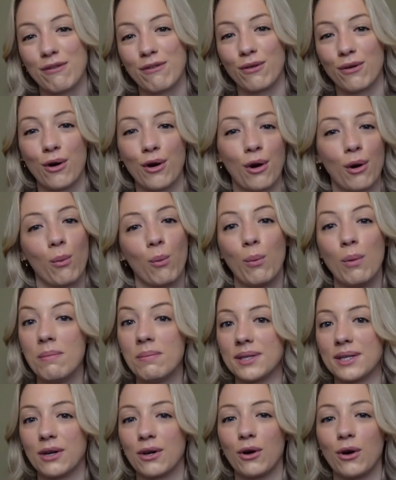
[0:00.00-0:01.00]
fun and
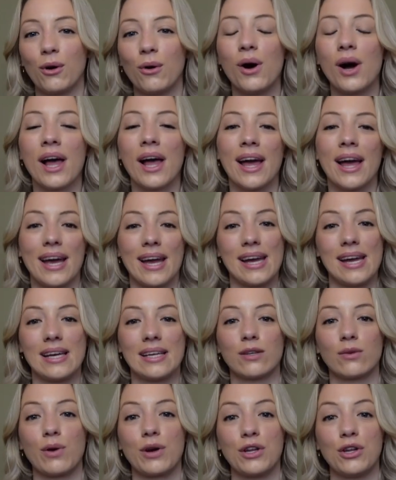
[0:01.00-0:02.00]
whimsical,
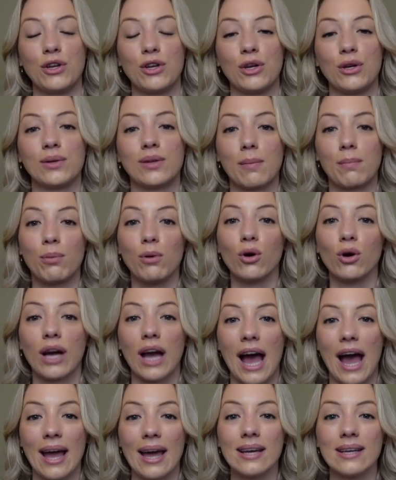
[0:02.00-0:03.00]
is when you use a
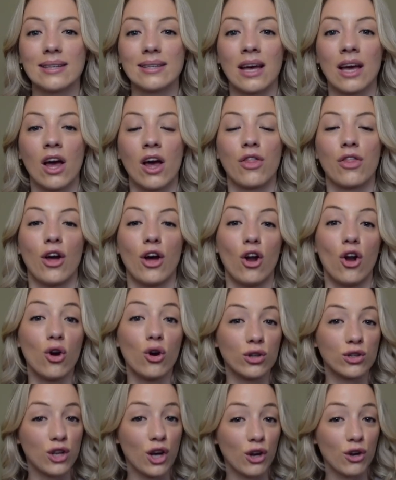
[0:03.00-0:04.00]
bookcase that
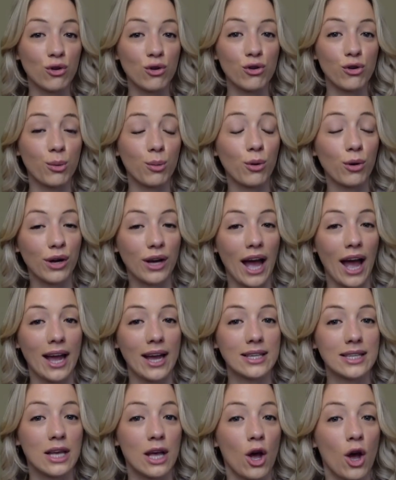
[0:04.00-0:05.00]
looks like an ordinary
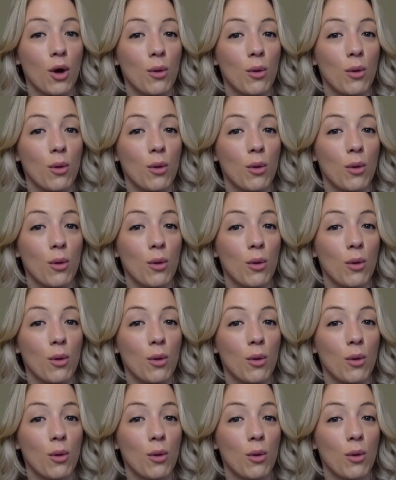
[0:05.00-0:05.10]
bookcase,